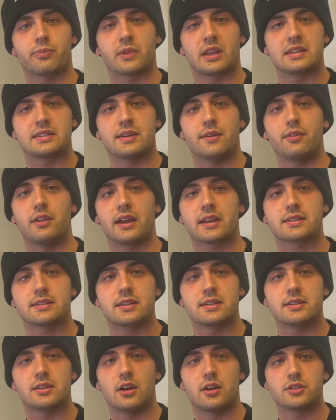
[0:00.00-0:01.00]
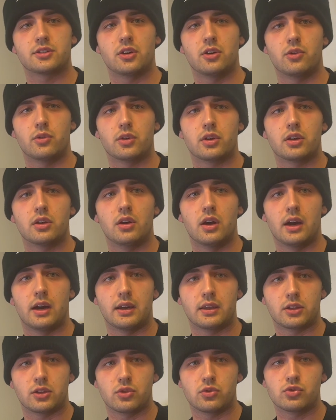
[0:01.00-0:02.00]
Cephalexin is also
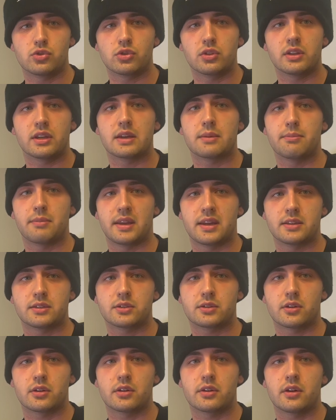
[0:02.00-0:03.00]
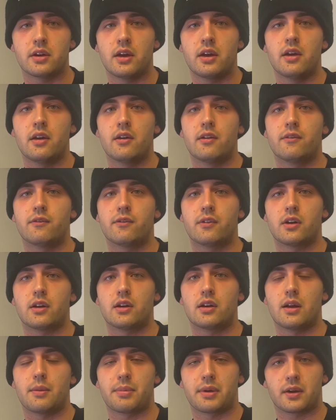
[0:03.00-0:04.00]
usually administered
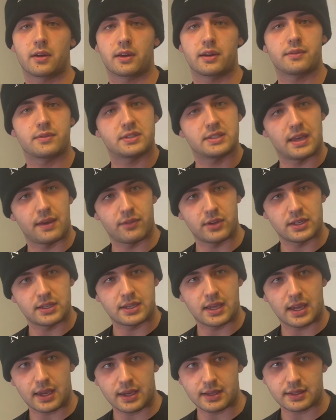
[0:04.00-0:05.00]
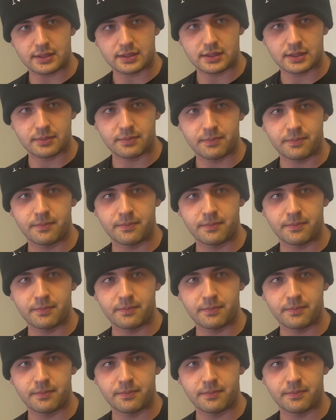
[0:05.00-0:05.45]
for a period of 7 days.